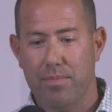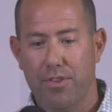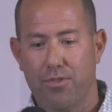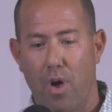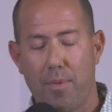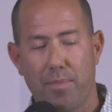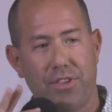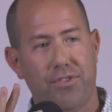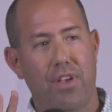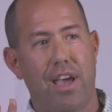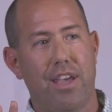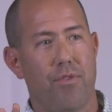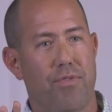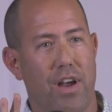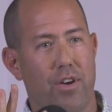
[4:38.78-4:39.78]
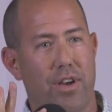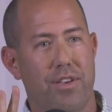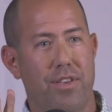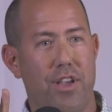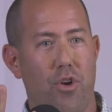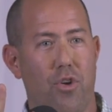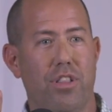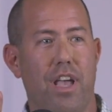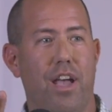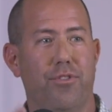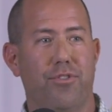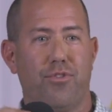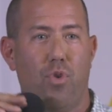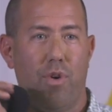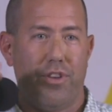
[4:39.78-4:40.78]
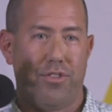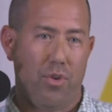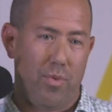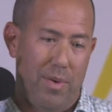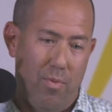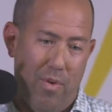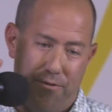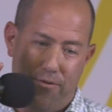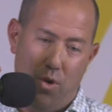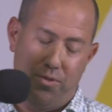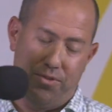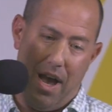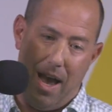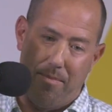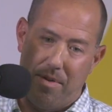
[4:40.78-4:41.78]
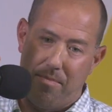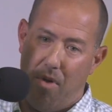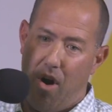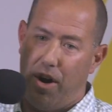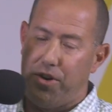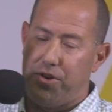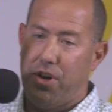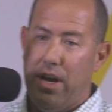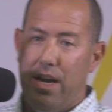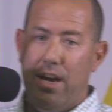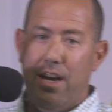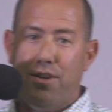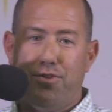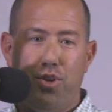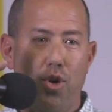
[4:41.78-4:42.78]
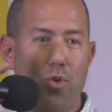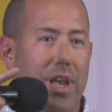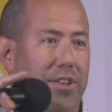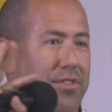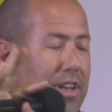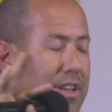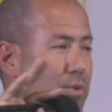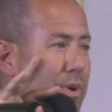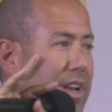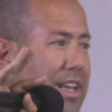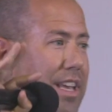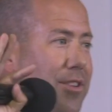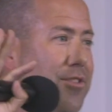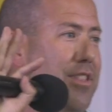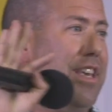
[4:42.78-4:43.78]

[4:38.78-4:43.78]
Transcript: So I'm going to cite a very early on story. So we went full-time in March. 2 weeks into it is